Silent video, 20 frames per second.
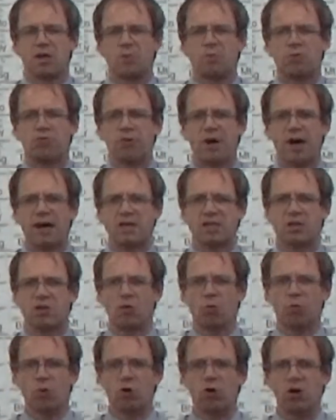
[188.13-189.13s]

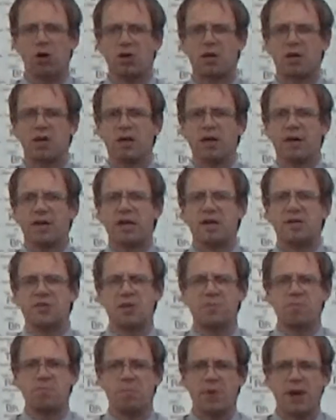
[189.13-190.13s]
Practical work is
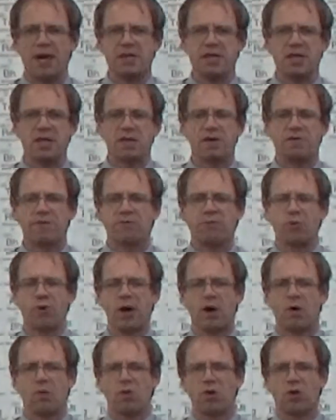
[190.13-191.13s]
embedded
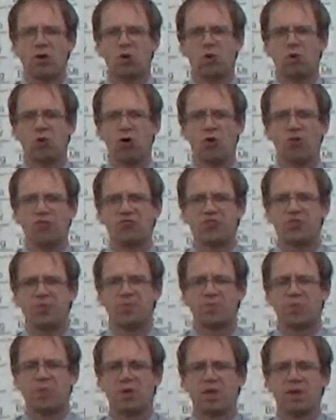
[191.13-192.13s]
throughout the
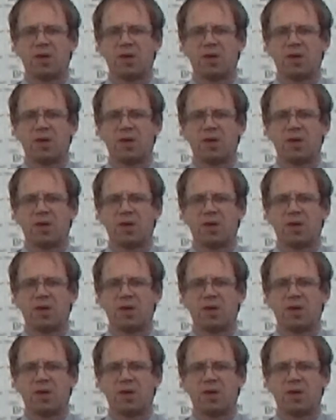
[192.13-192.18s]
course.